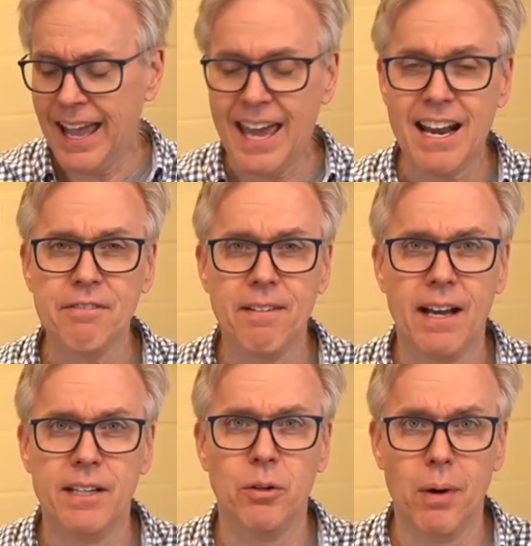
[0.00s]
Can I
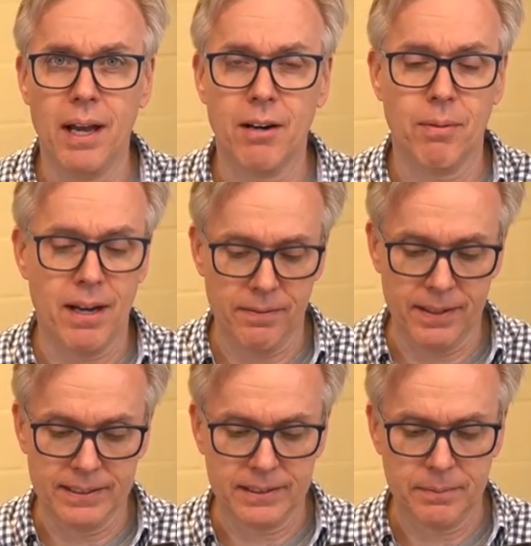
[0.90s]
find a way
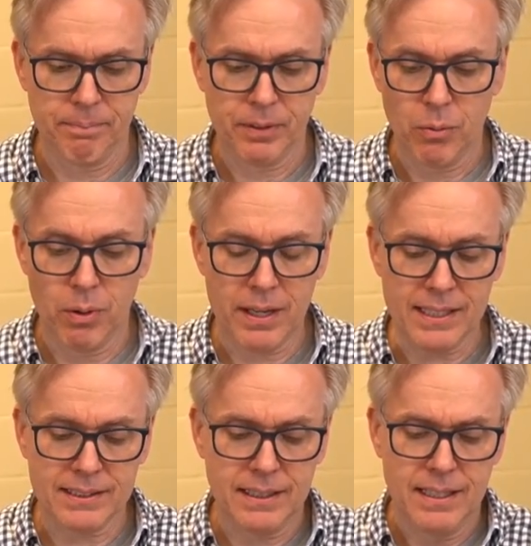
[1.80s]
around this? Well,
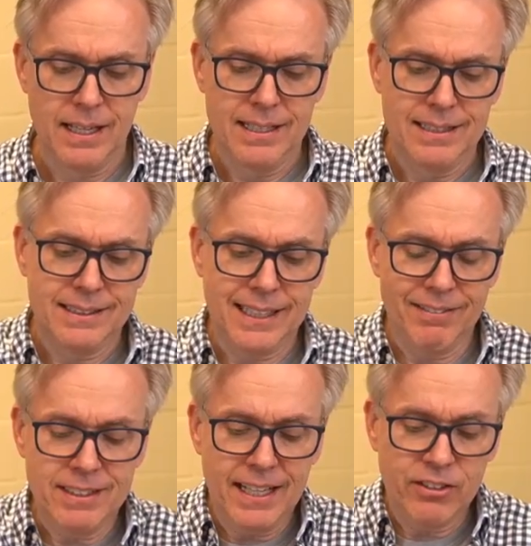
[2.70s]
yes,
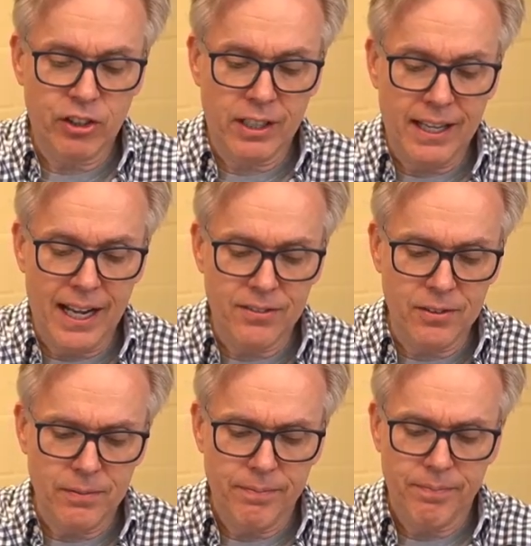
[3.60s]
17s are going to
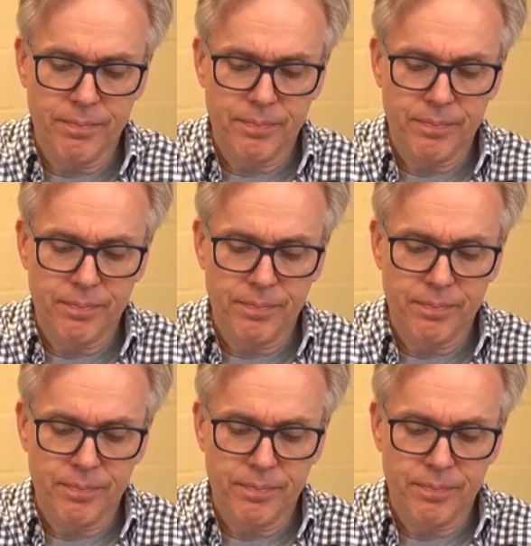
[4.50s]
cancel.